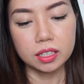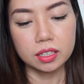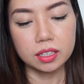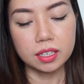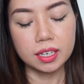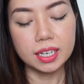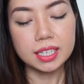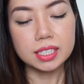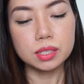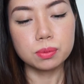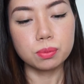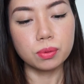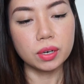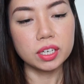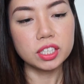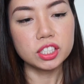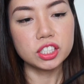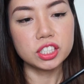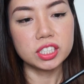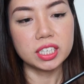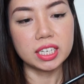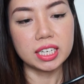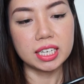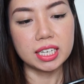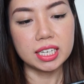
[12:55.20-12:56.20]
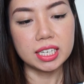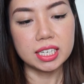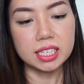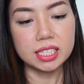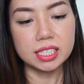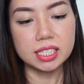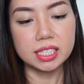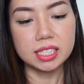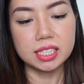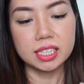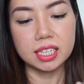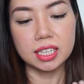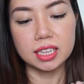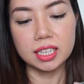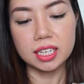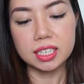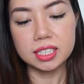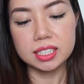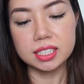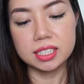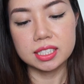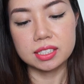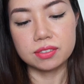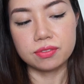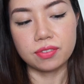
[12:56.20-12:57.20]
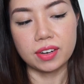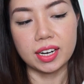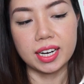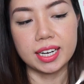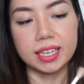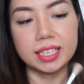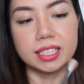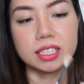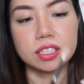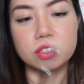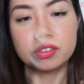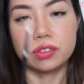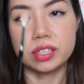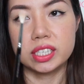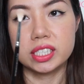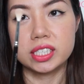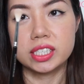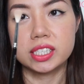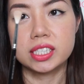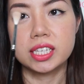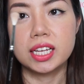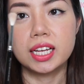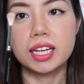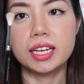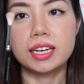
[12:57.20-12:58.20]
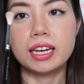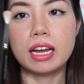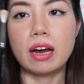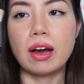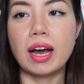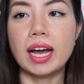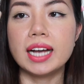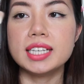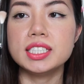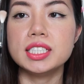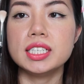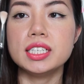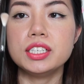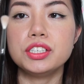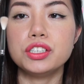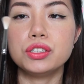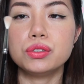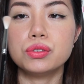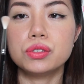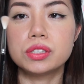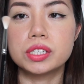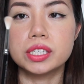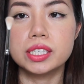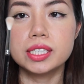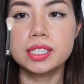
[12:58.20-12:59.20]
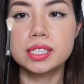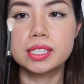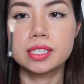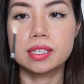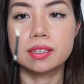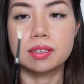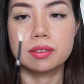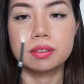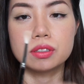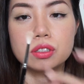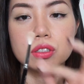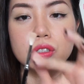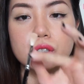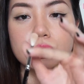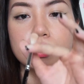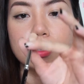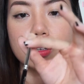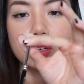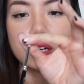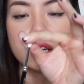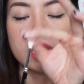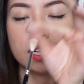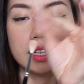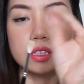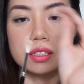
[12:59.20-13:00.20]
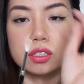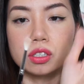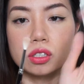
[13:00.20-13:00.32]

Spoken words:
The next brush is the Luxe Define Crease. Now I actually use this to look at it.